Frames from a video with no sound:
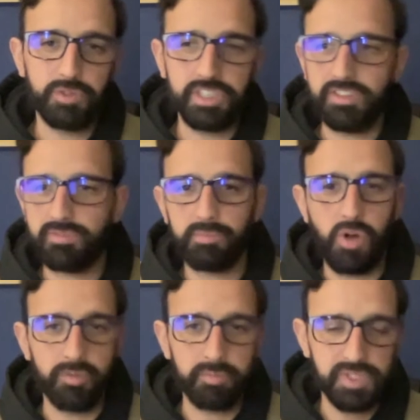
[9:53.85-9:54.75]

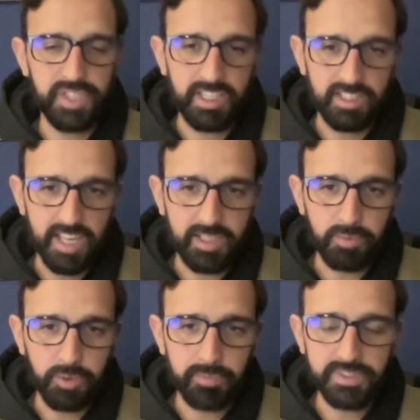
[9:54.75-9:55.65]
40%
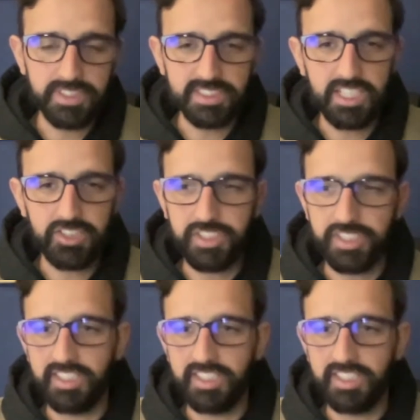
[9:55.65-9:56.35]
unemployment in this country,